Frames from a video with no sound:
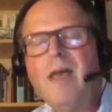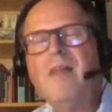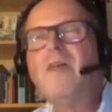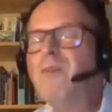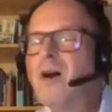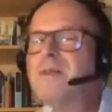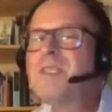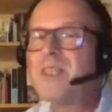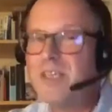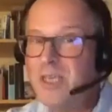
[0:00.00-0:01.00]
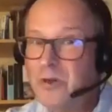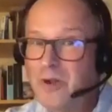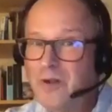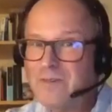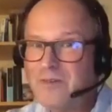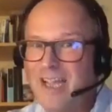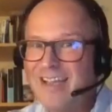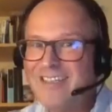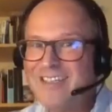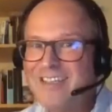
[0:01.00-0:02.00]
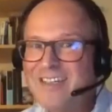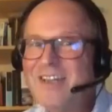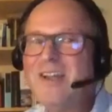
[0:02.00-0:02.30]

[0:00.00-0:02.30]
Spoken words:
the ROAs that you have created.